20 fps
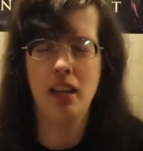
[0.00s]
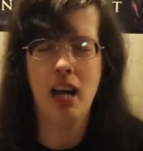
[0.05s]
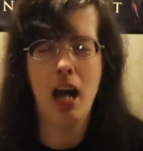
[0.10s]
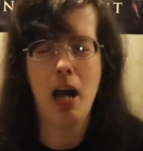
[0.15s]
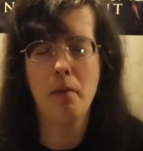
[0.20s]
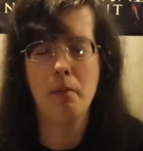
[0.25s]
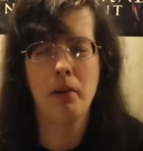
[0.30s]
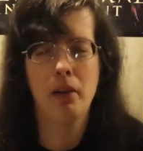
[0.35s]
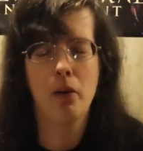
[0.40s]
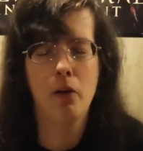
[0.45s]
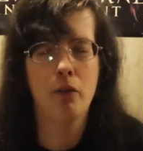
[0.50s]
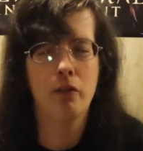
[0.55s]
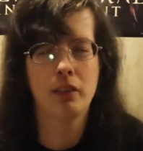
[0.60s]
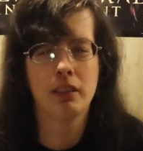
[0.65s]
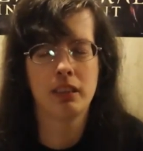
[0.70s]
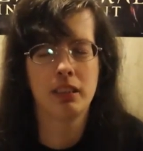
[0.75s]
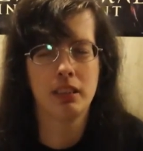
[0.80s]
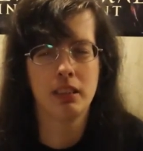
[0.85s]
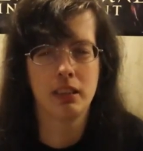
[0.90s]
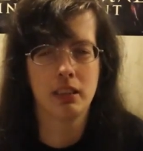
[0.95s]
I'm an
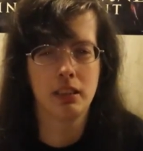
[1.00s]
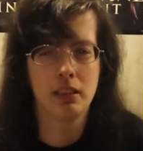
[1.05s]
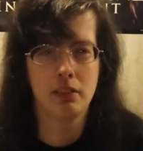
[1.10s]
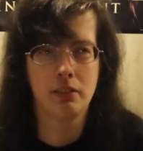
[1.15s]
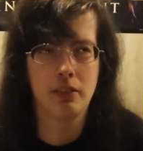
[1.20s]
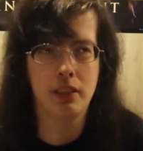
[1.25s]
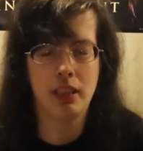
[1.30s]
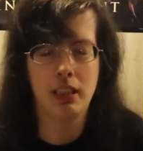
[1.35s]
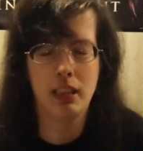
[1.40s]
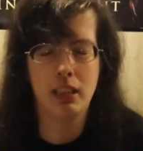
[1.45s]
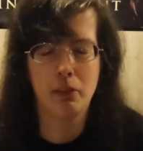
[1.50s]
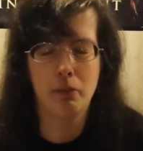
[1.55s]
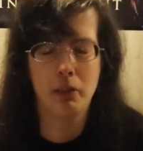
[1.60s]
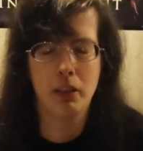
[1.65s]
oversensitive idiot.